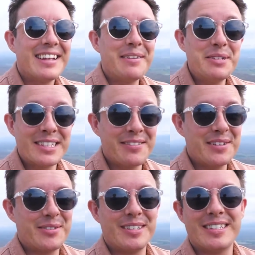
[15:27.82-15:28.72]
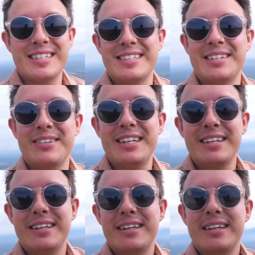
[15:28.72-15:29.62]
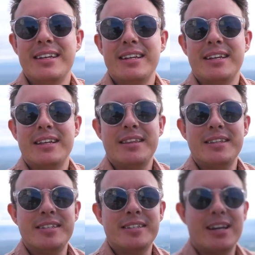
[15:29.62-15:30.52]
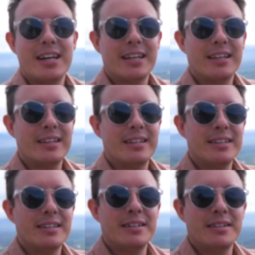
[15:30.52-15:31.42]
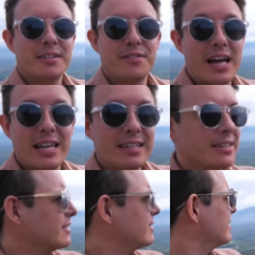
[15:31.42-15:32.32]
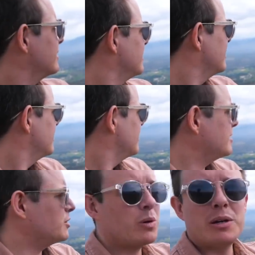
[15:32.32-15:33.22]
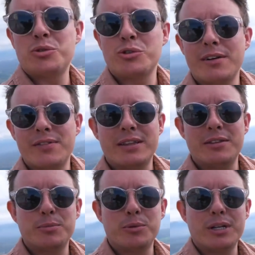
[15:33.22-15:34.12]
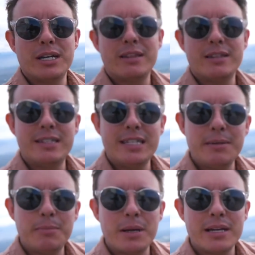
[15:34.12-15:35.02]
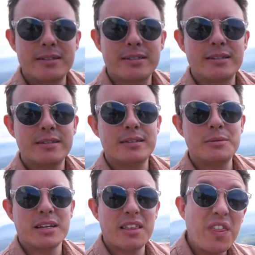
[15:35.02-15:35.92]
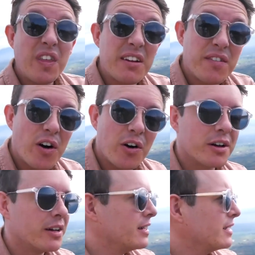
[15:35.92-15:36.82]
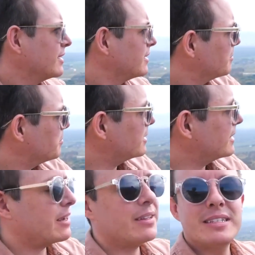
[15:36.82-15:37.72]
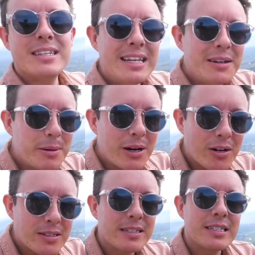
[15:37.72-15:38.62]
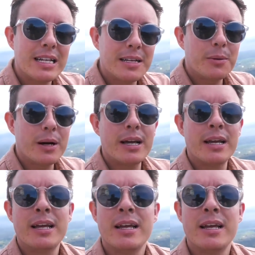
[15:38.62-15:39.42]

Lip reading: Let me just give you a 360 already. This is like the valley. This is what I was driving in this morning in the deep mist. It was like thick fog, but now that it's a little bit hotter, it's cleared away.